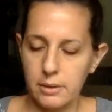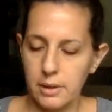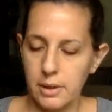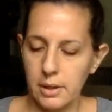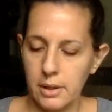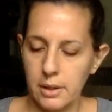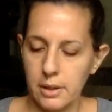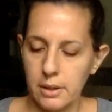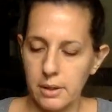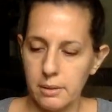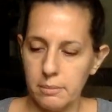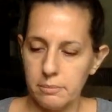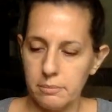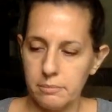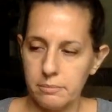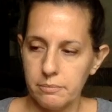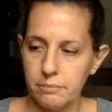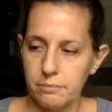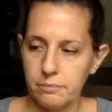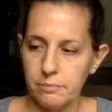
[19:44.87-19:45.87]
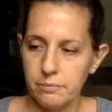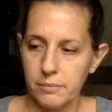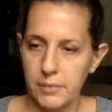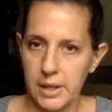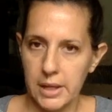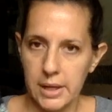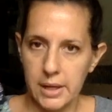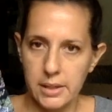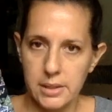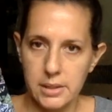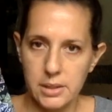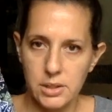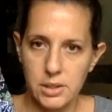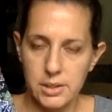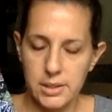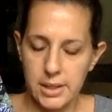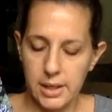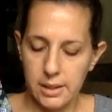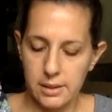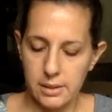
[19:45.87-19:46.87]
Um, and I did
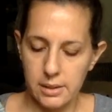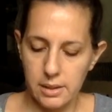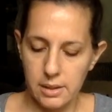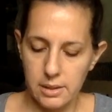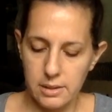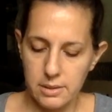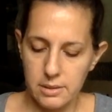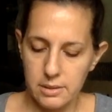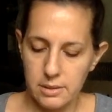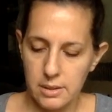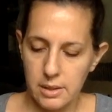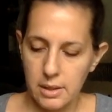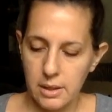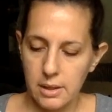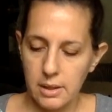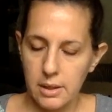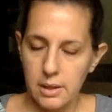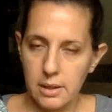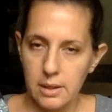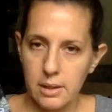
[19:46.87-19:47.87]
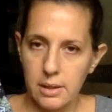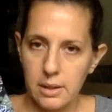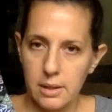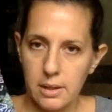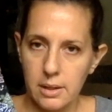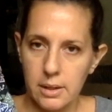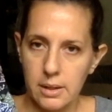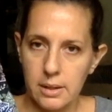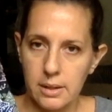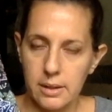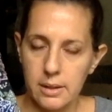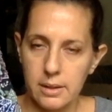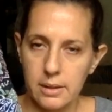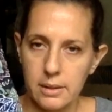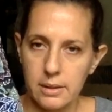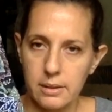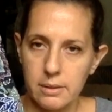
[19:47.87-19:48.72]
just get this. Uh,